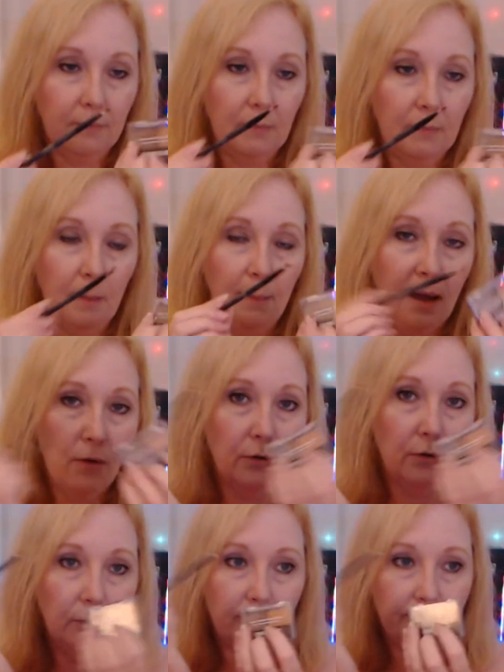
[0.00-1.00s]

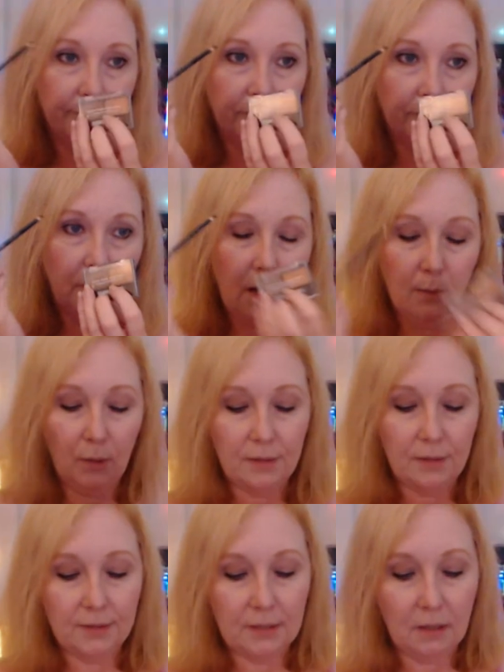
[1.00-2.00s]
powder eyebrow
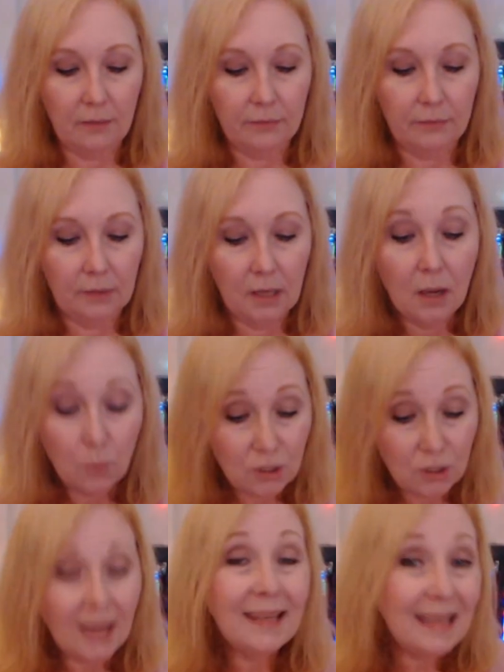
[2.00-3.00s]
stuff. Which
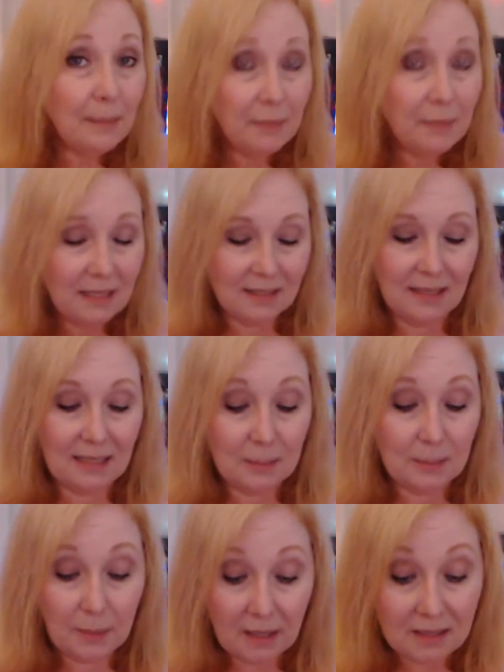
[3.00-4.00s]
I keep these things
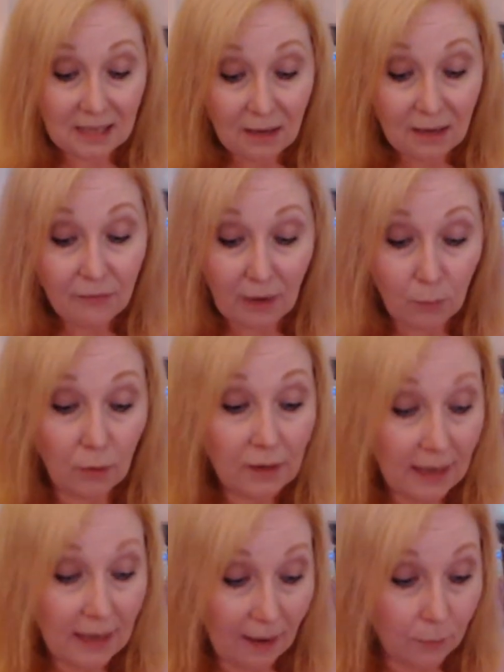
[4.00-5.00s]
because if I run
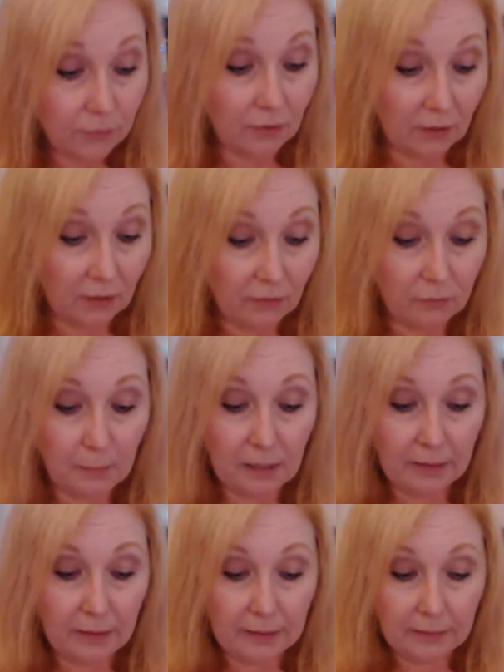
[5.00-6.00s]
out of
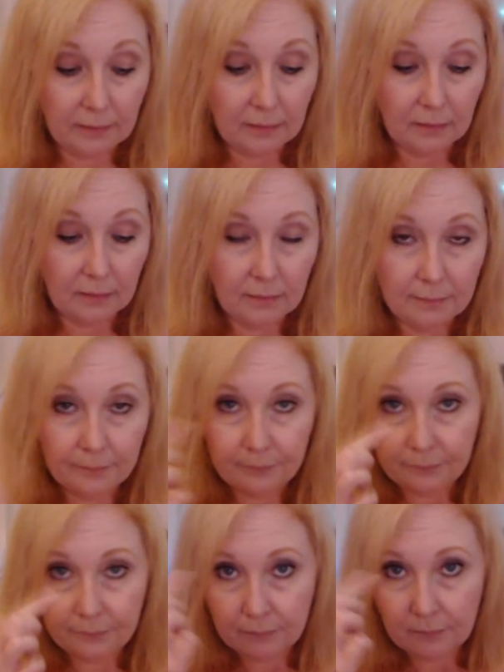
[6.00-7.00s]
my
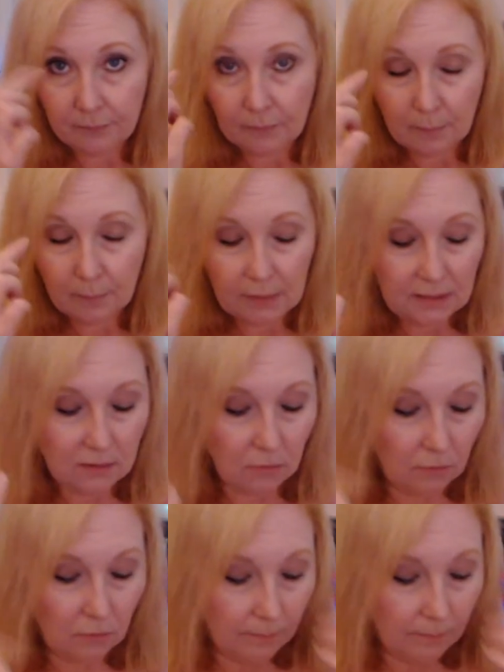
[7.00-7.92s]
pencil,